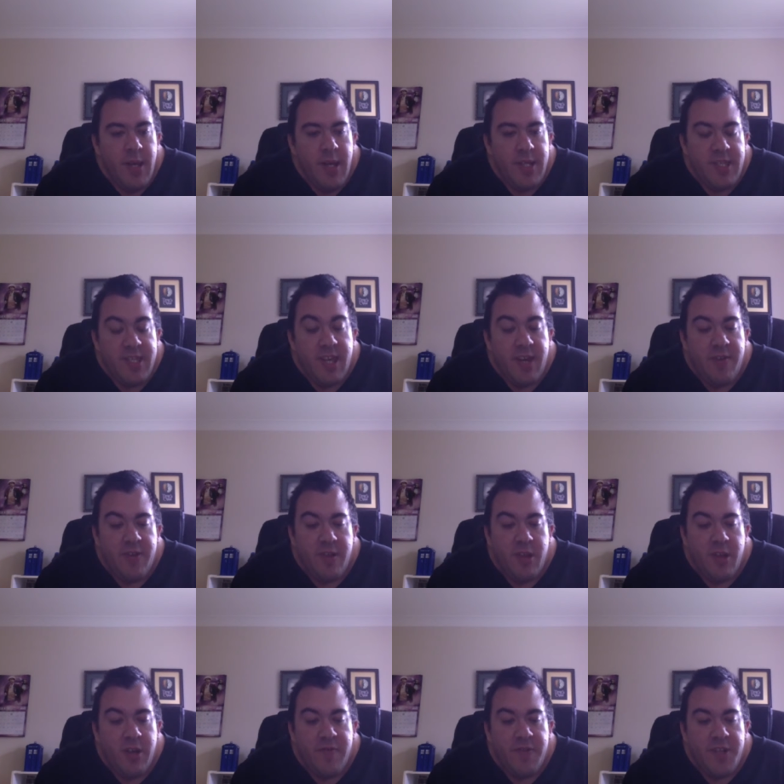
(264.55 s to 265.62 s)
It saved a
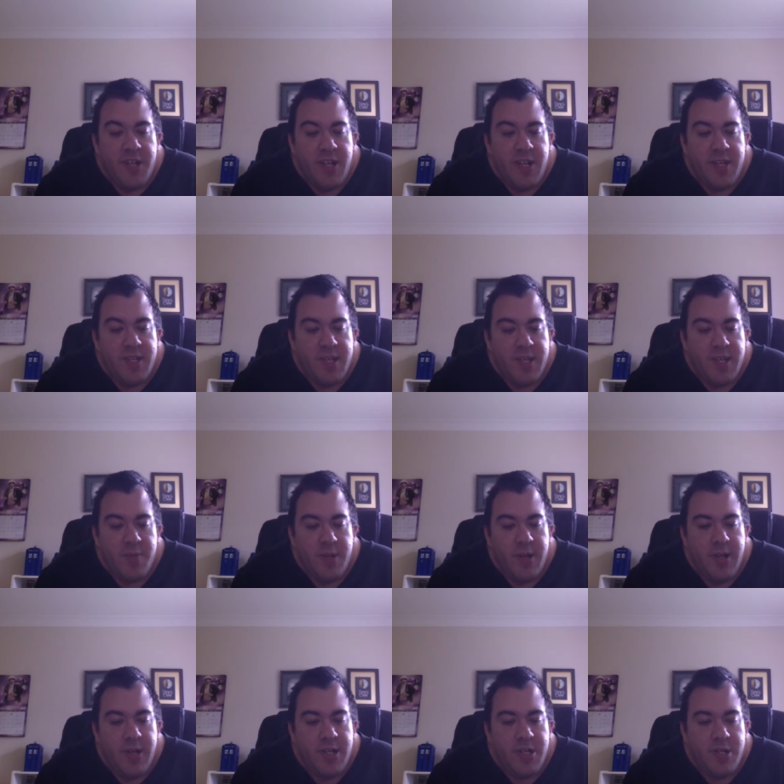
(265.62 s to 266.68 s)
lot of tedious
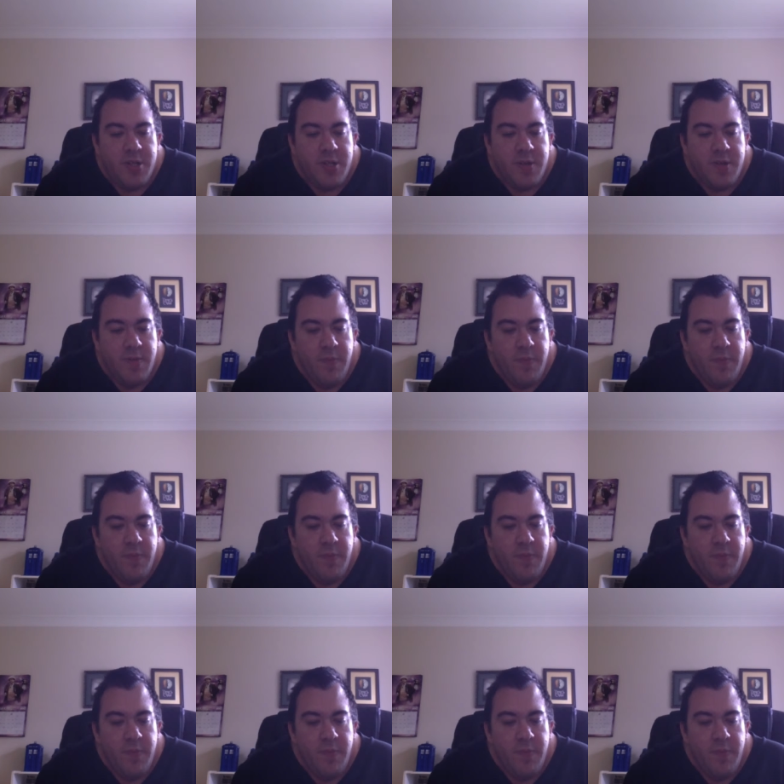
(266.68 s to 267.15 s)
explanations.